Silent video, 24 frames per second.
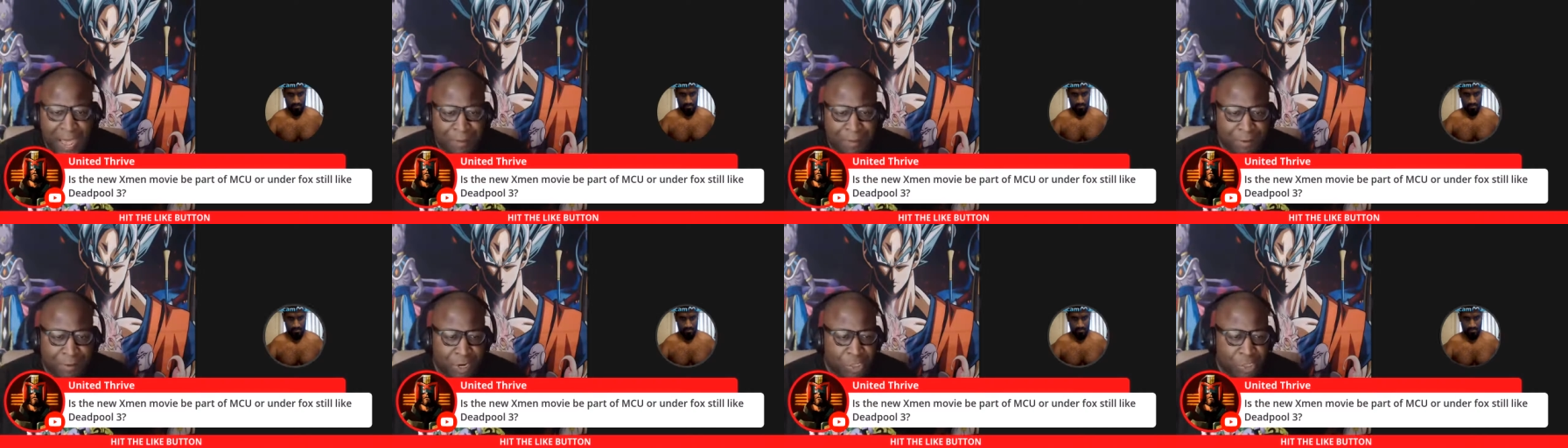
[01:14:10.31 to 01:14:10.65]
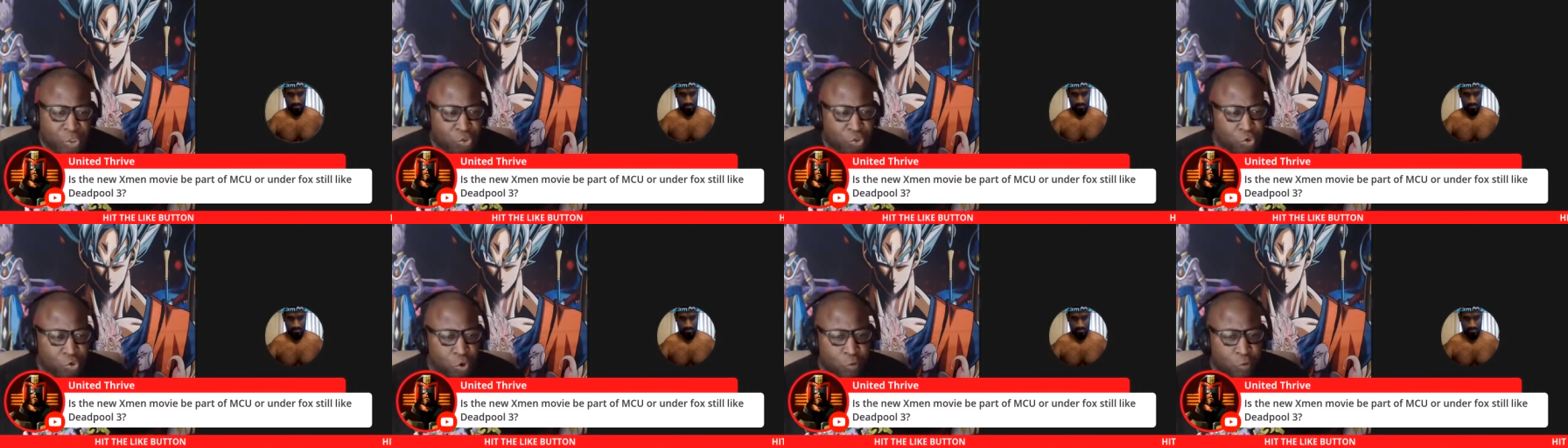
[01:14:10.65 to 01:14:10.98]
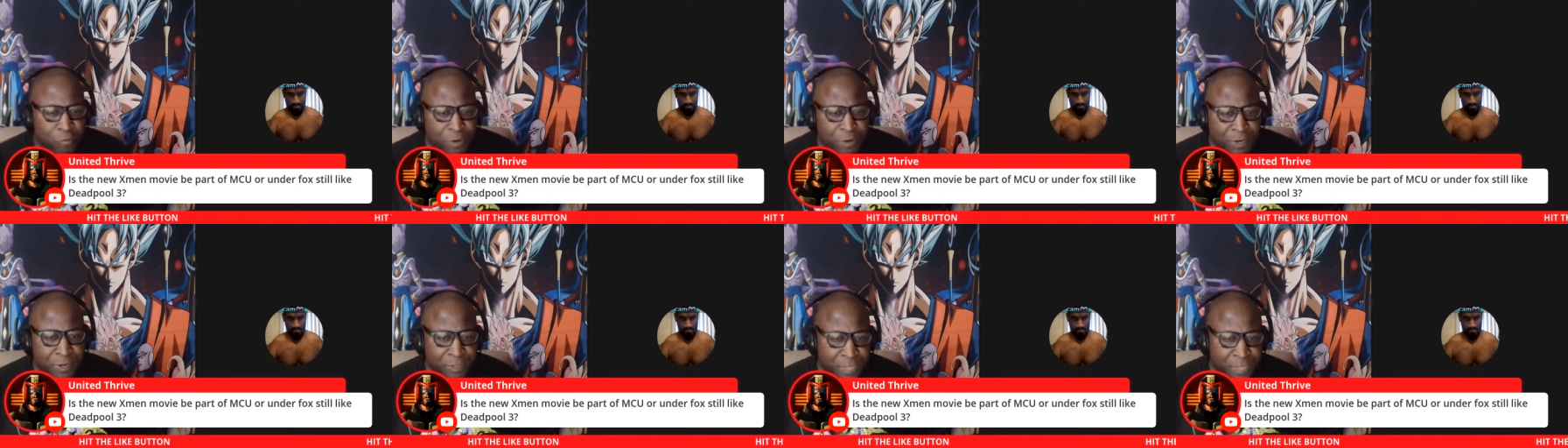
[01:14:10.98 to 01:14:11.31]
not sure
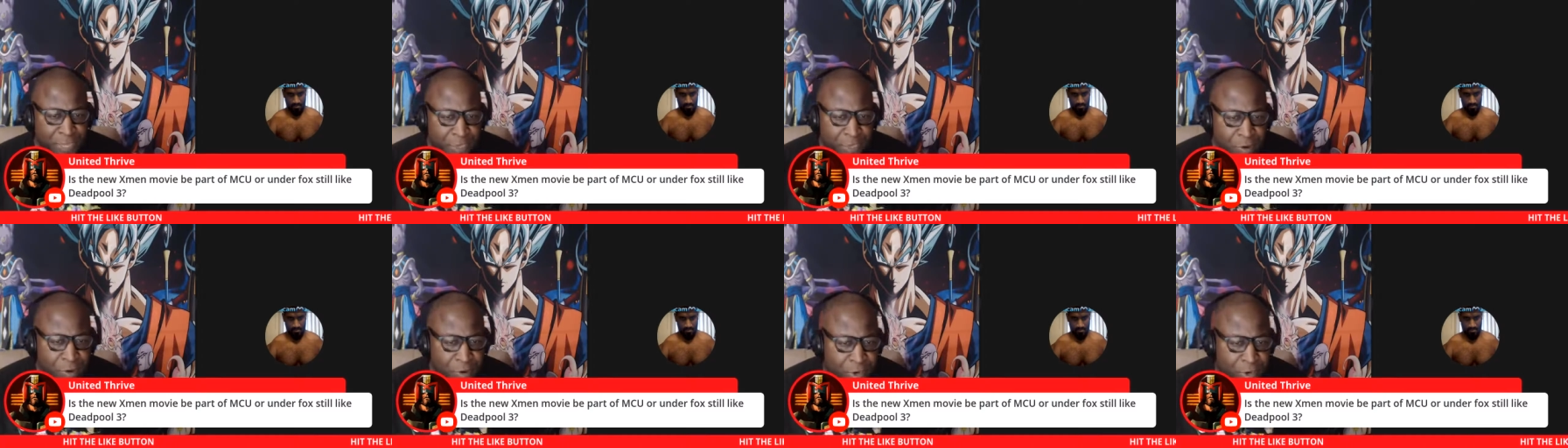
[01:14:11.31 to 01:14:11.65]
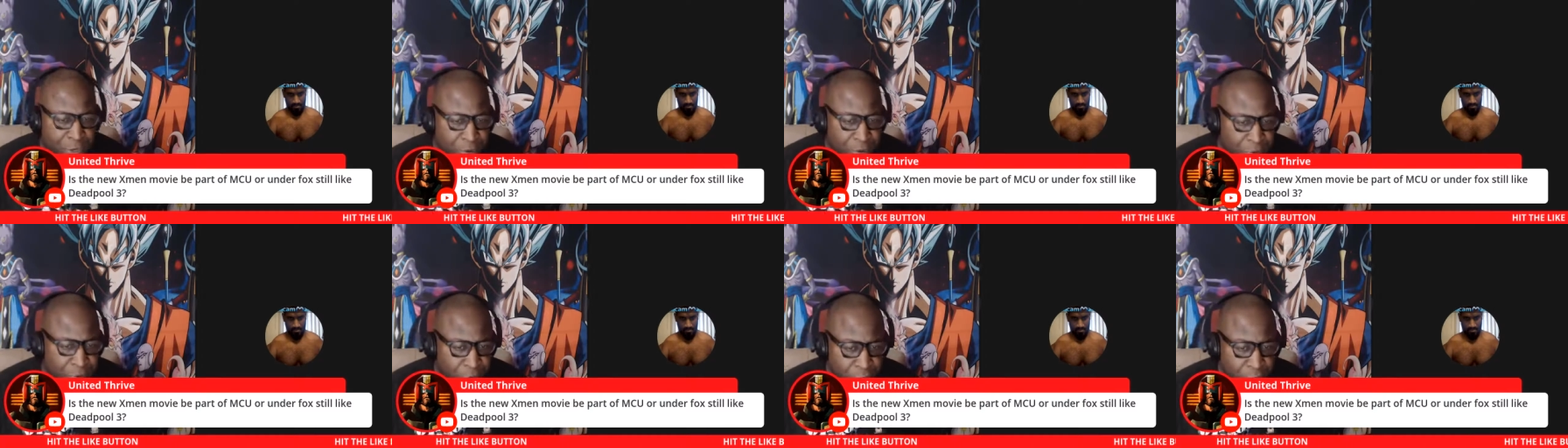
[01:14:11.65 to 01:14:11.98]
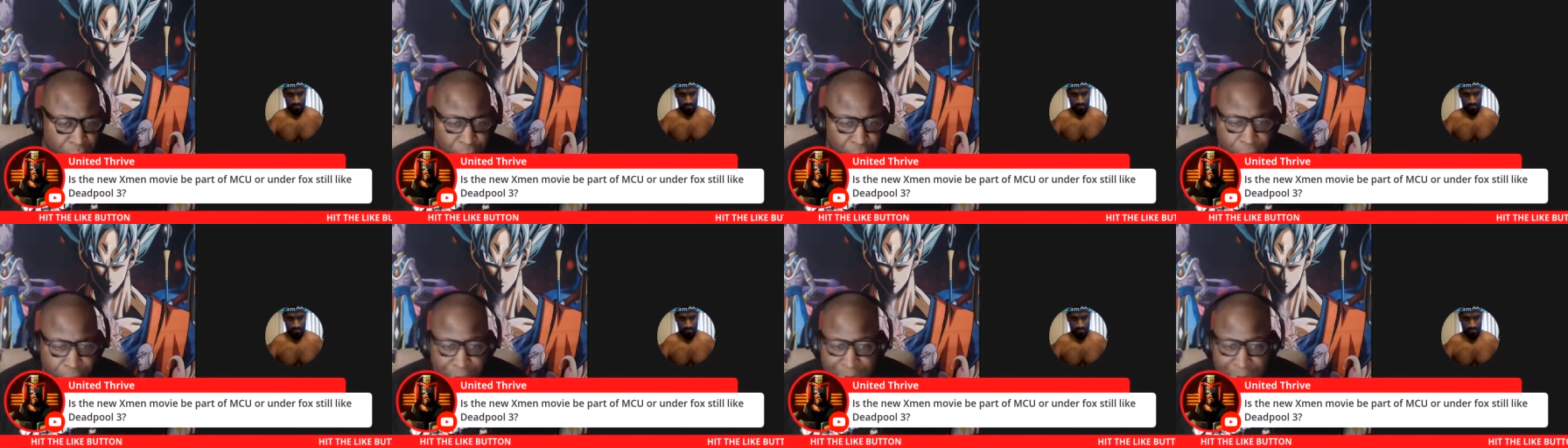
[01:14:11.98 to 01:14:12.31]
when they're gonna
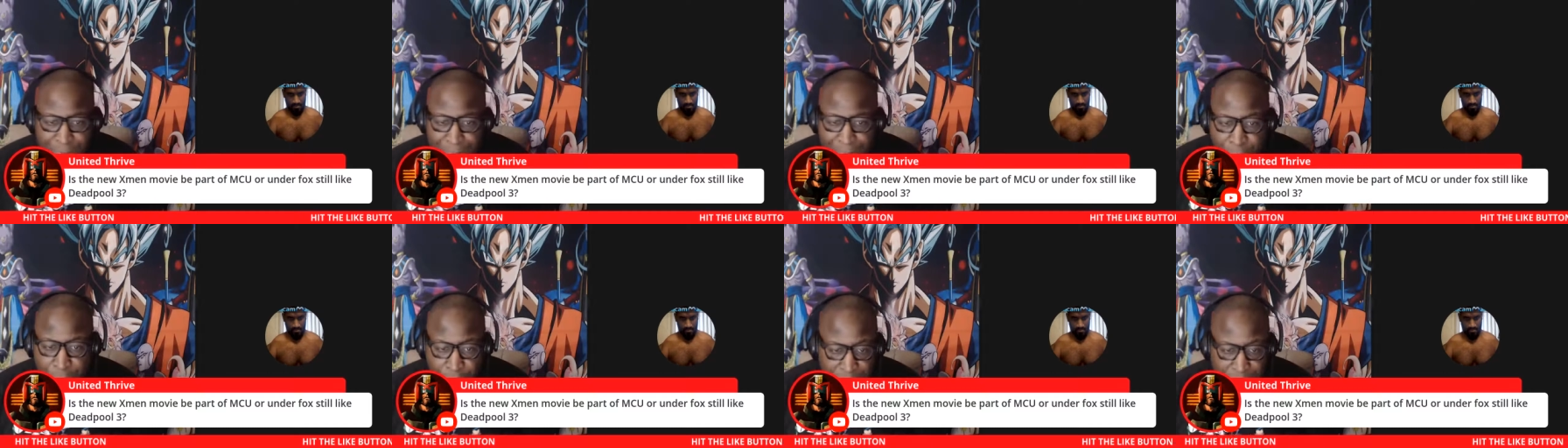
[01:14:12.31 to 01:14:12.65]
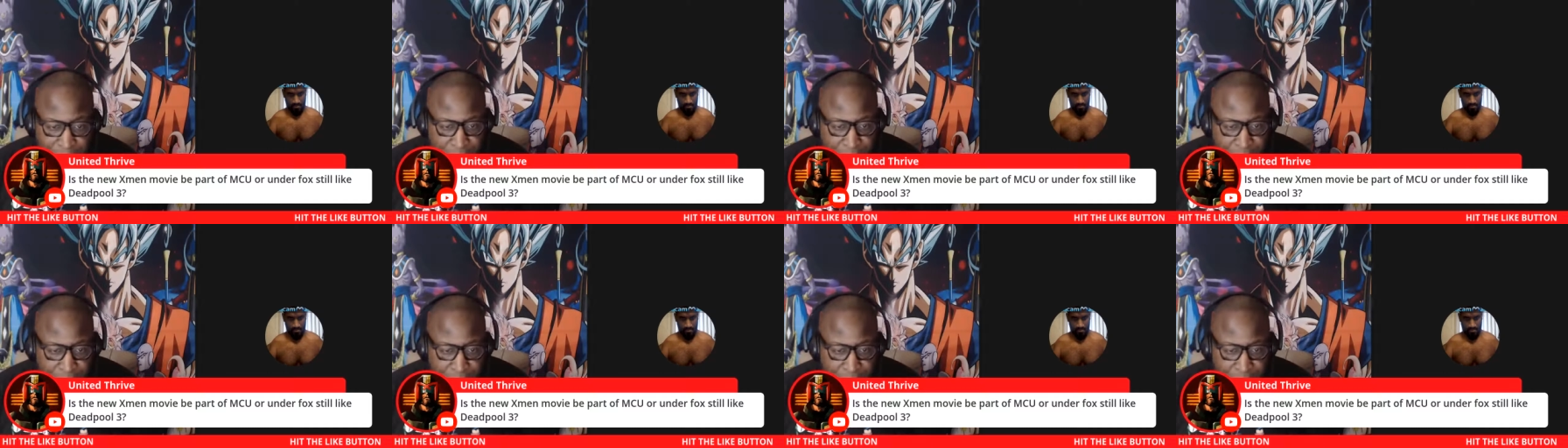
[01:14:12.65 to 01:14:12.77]
reboot it